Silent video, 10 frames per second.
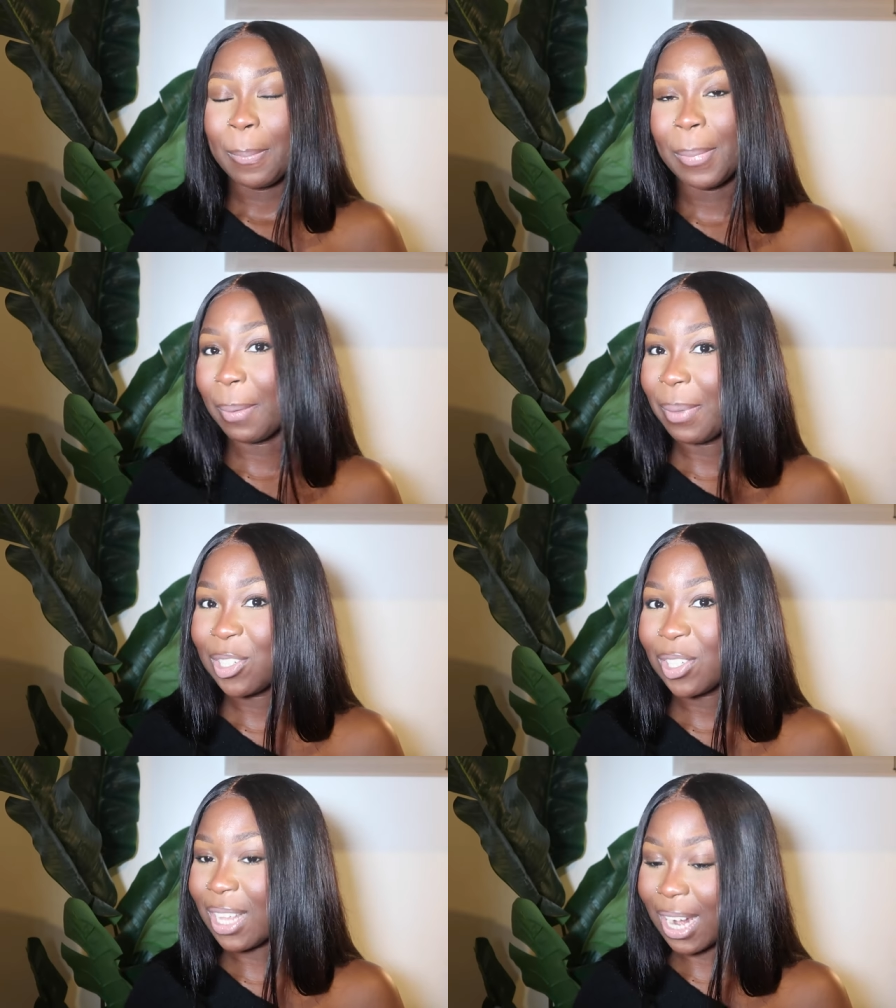maybe
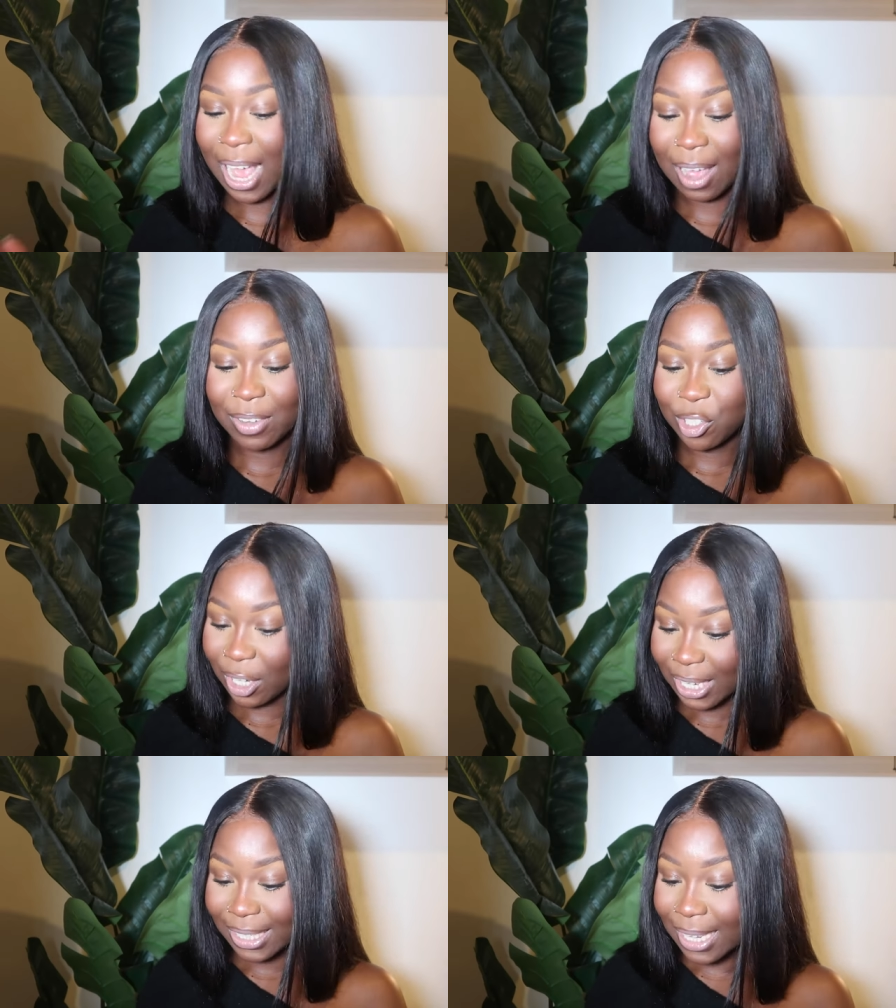she's gonna have a
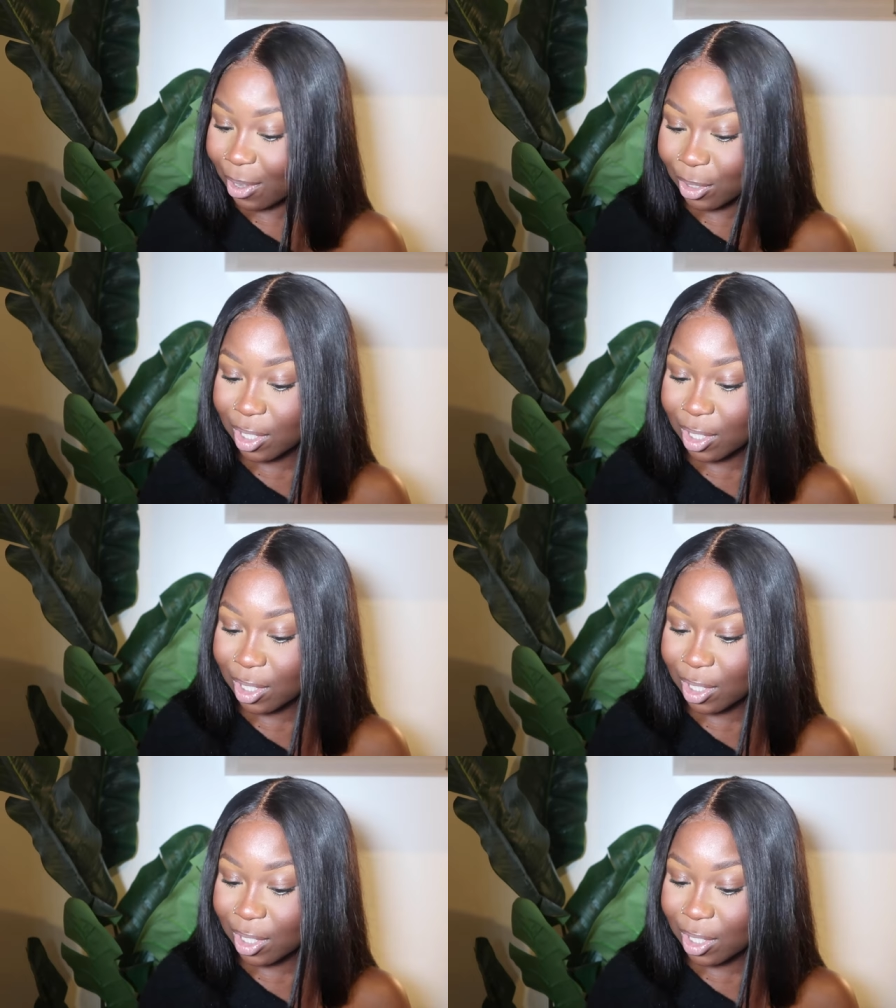cheeky sale